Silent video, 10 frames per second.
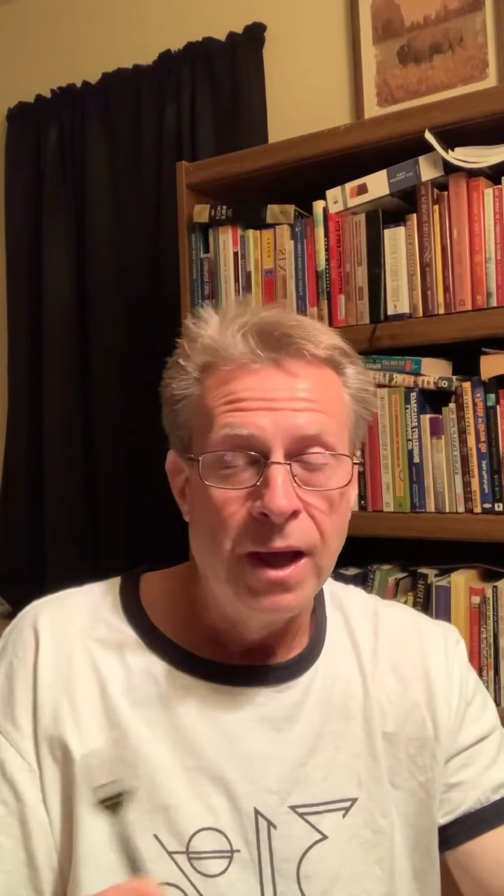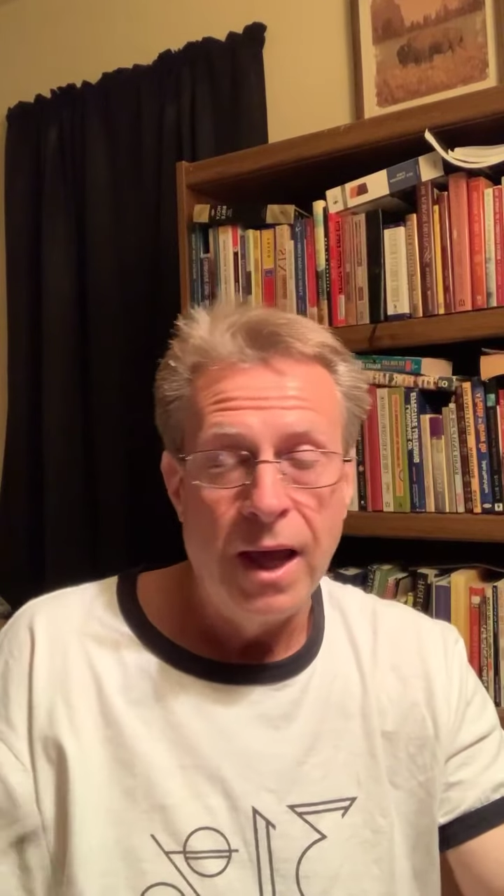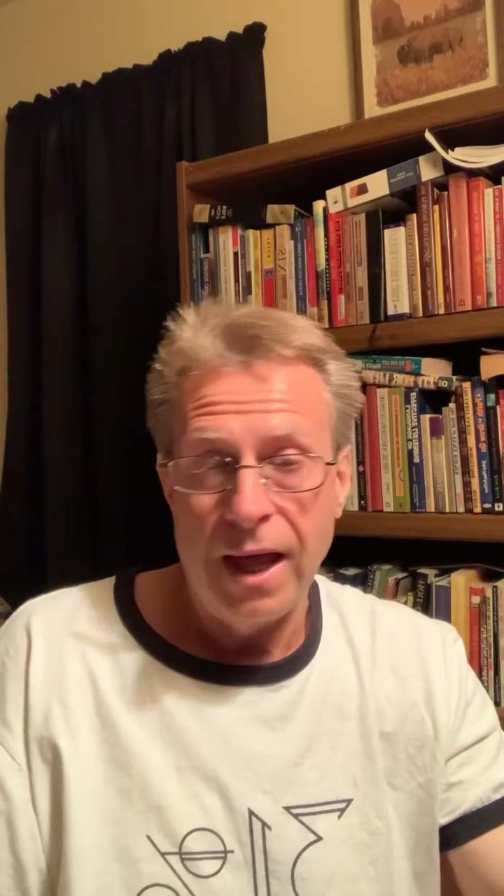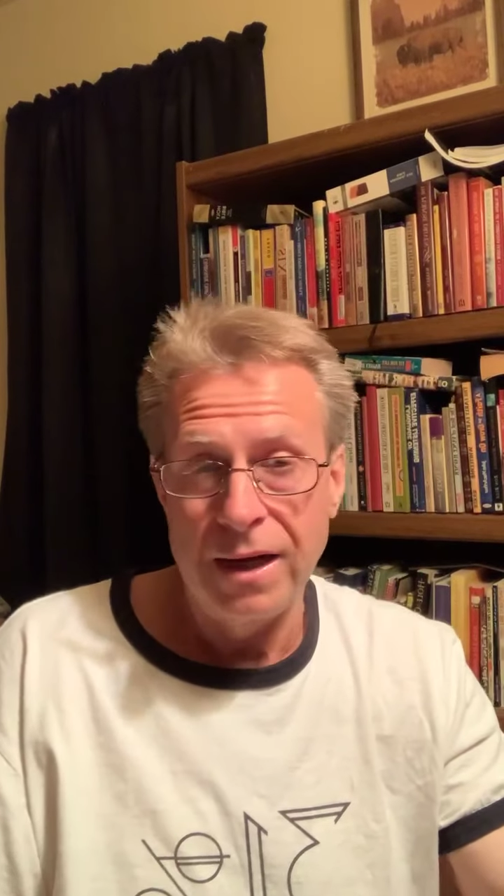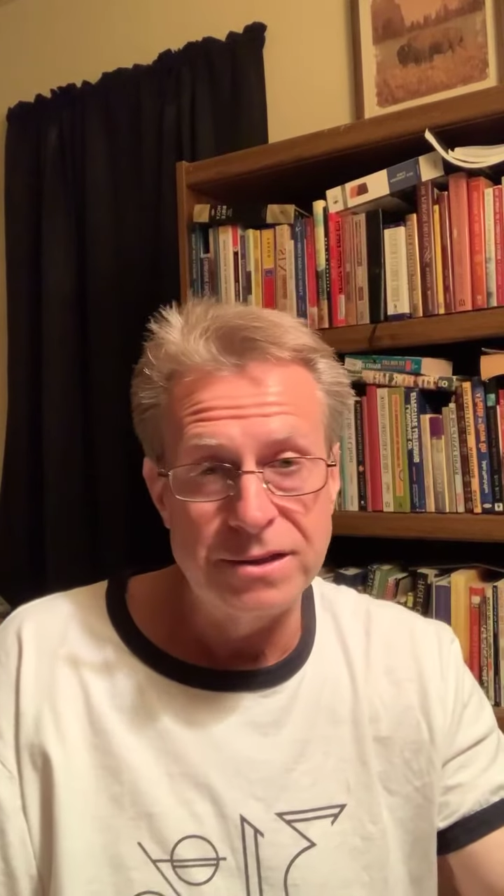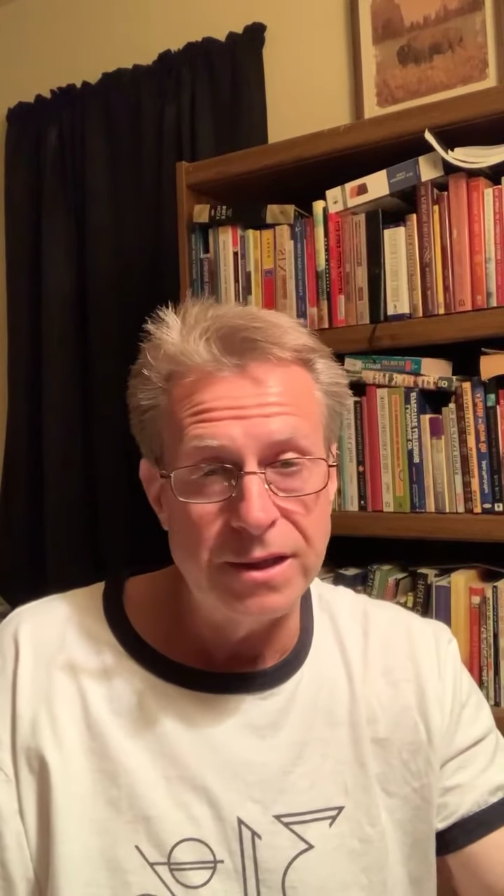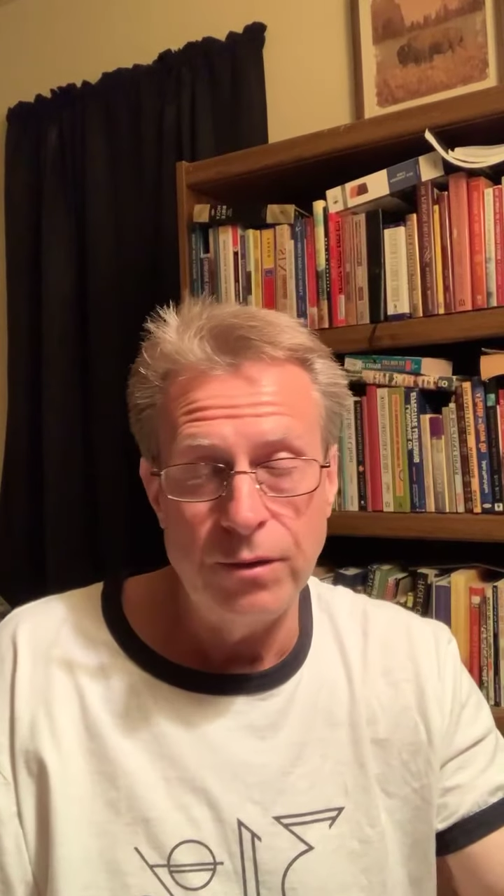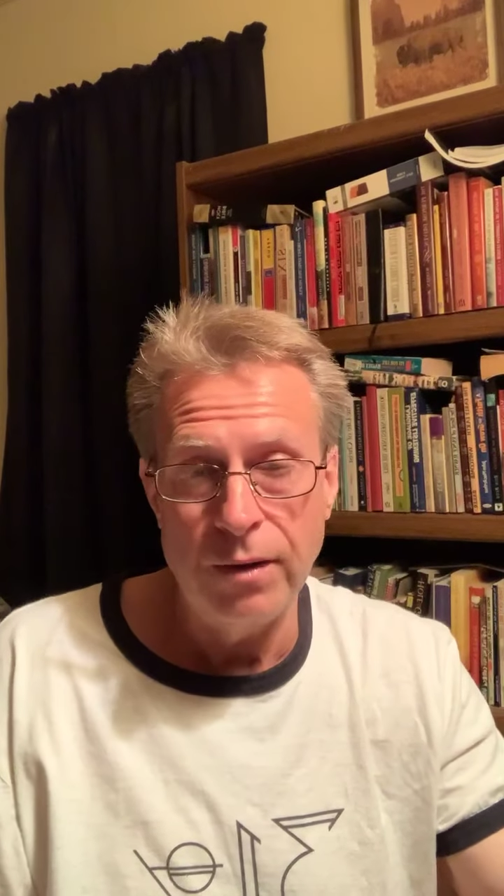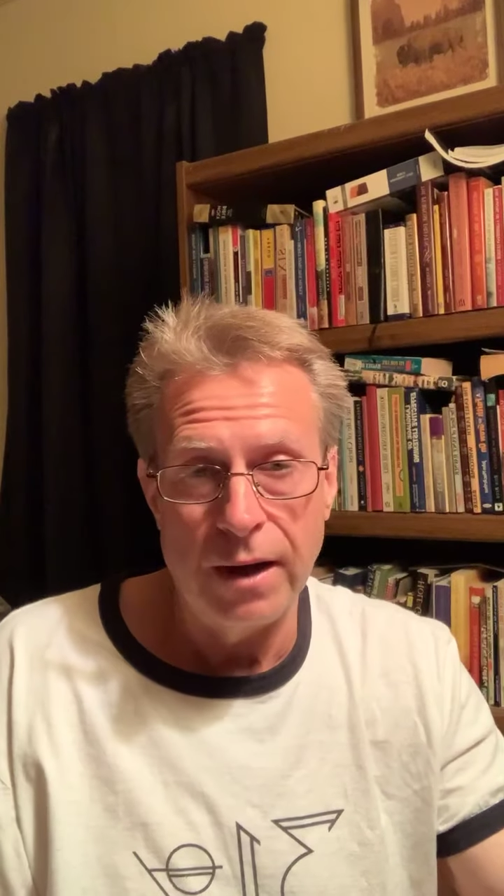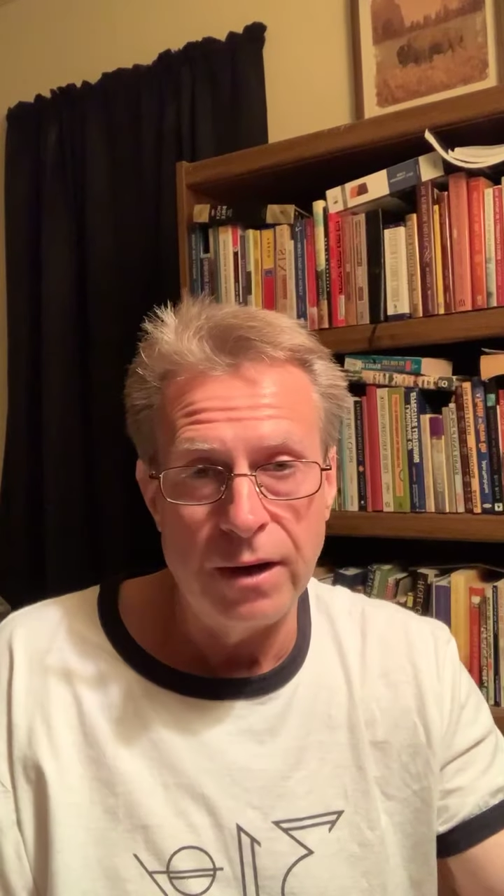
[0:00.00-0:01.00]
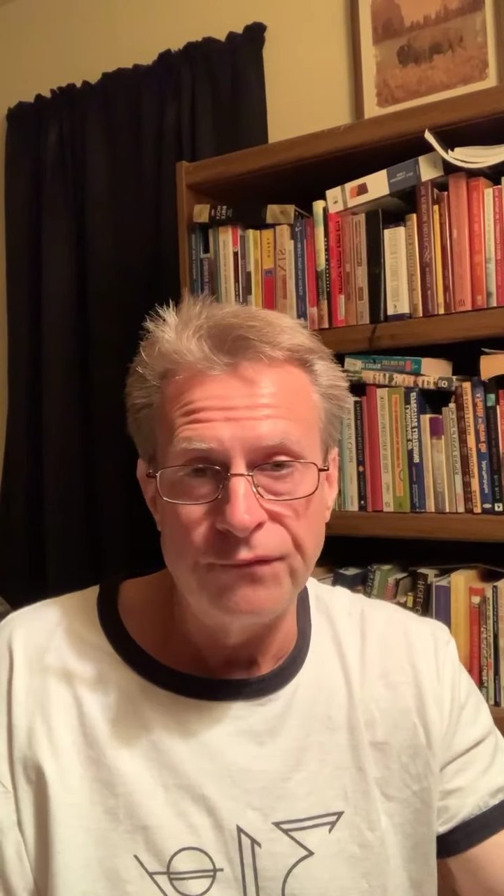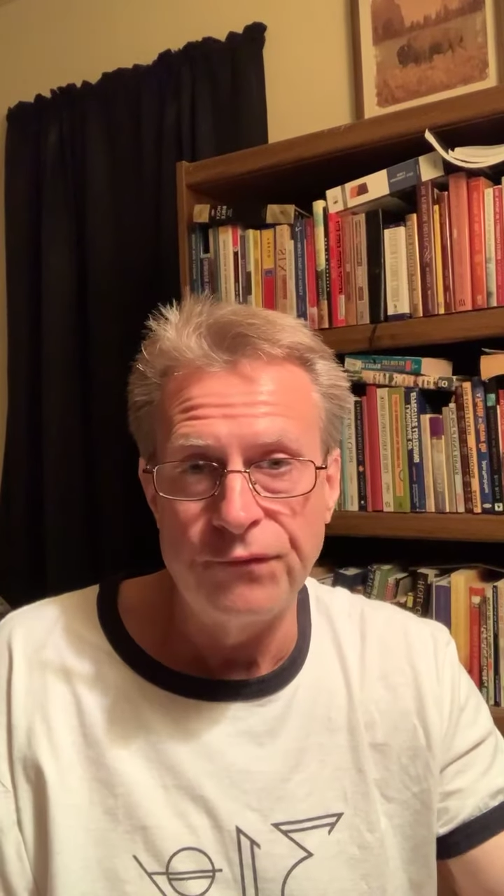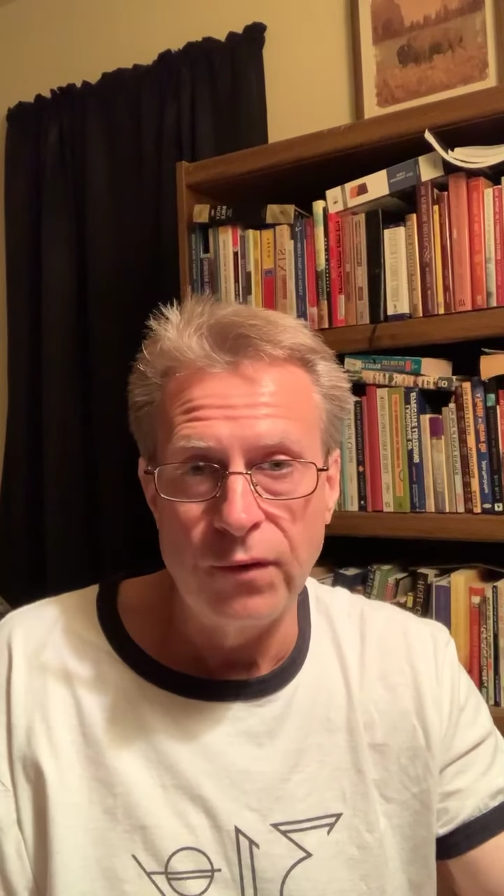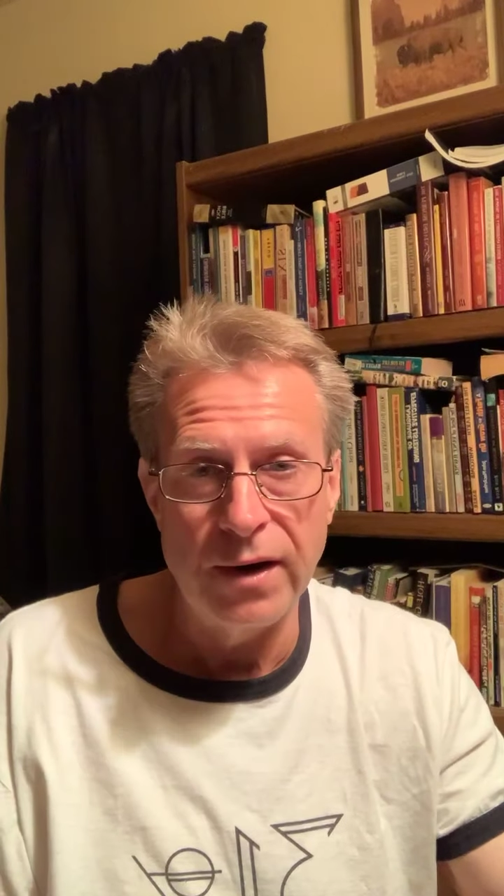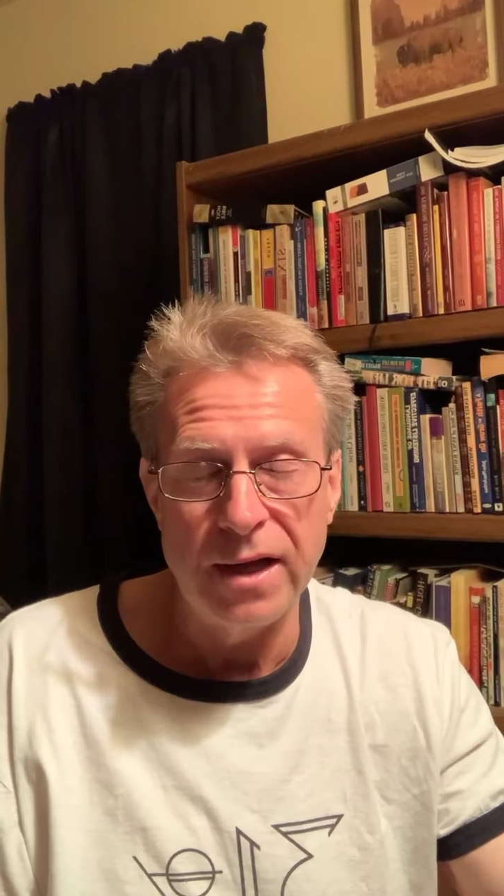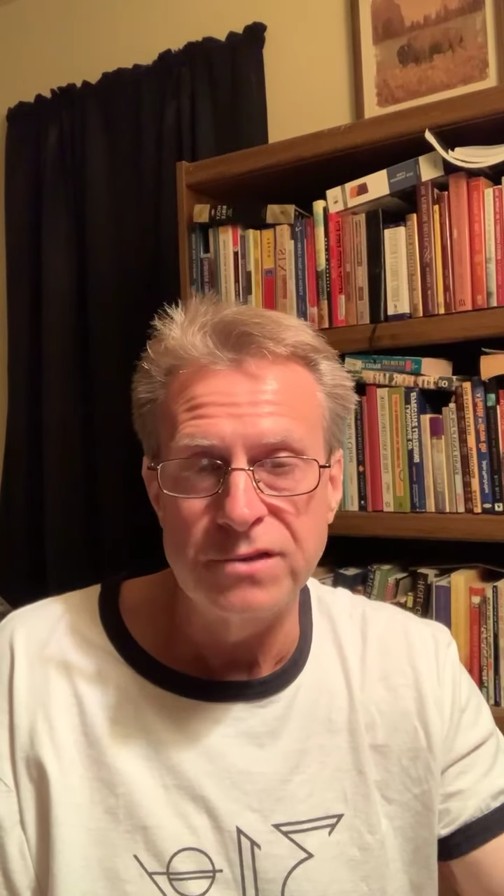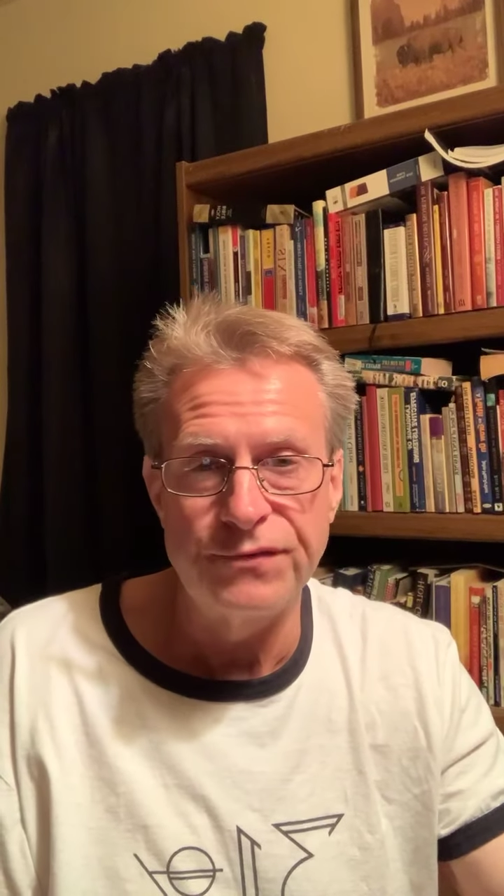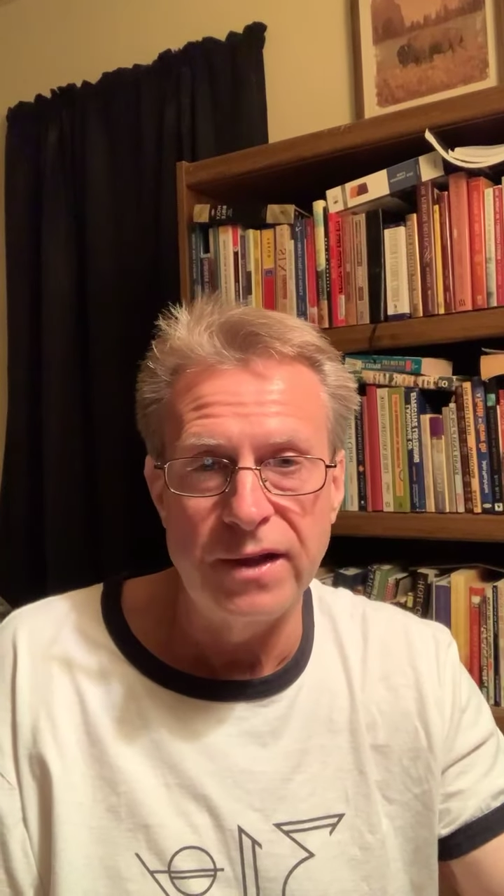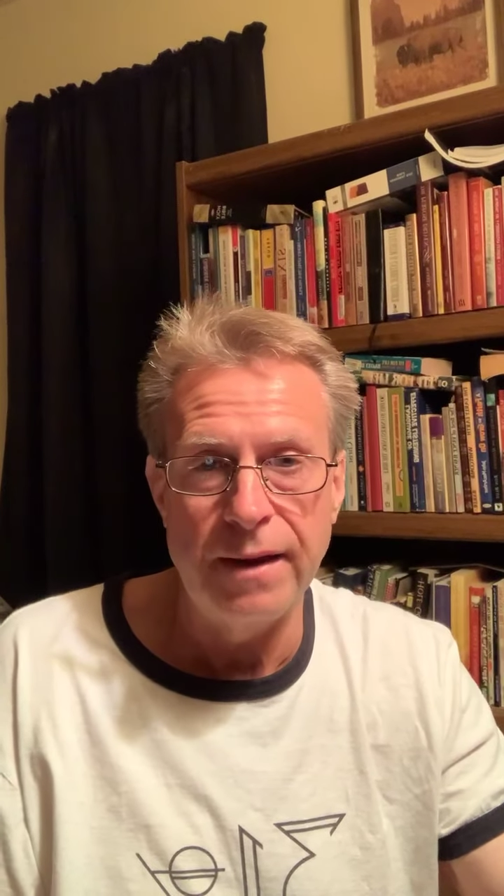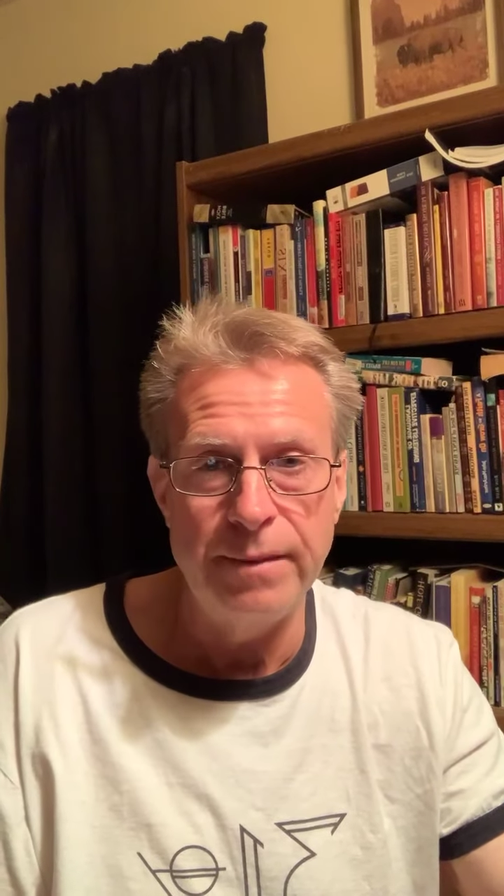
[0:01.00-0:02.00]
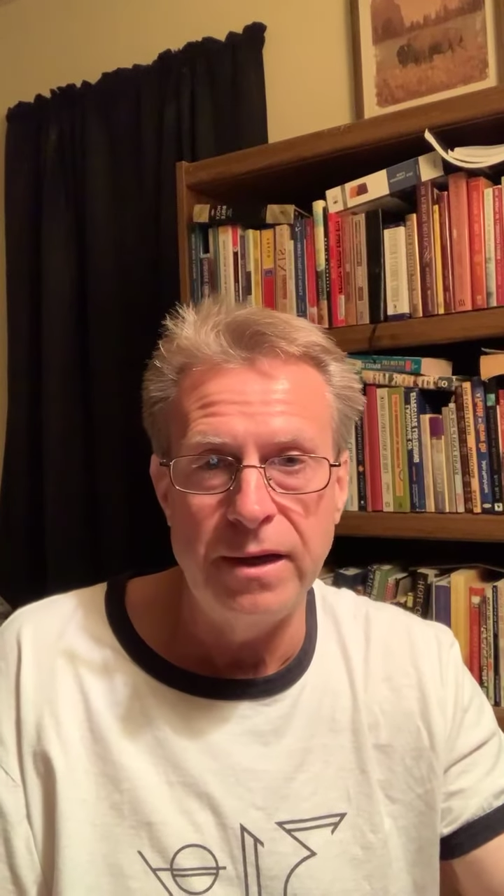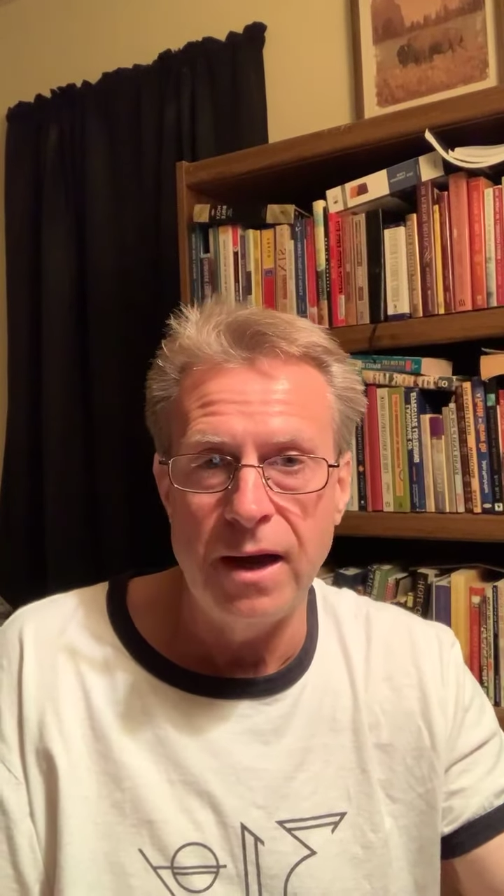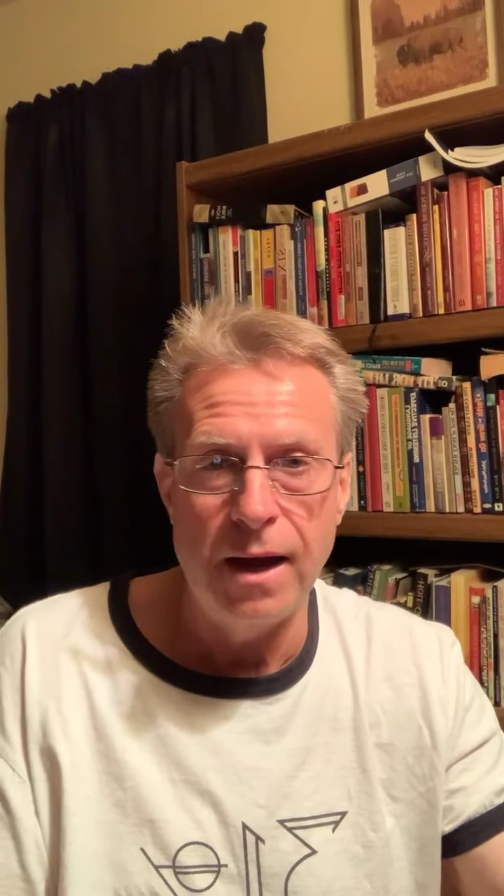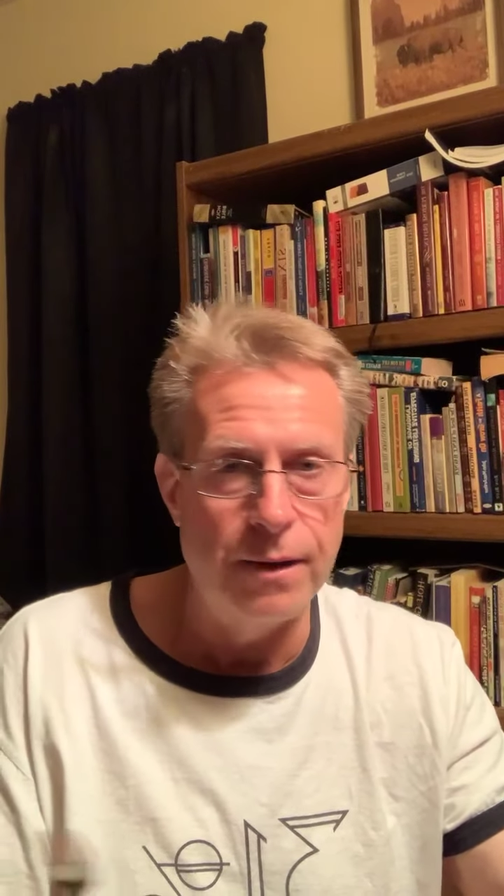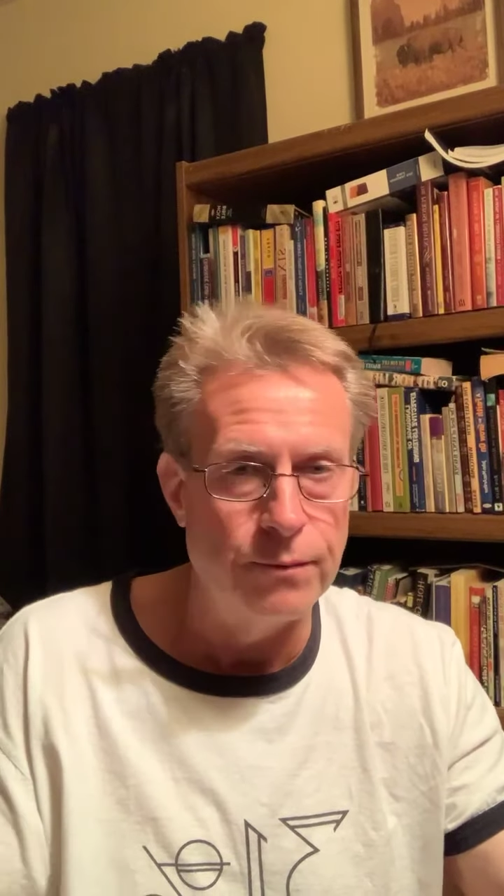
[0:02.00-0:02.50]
And I'll tell you what, a 4-ounce filet mignon,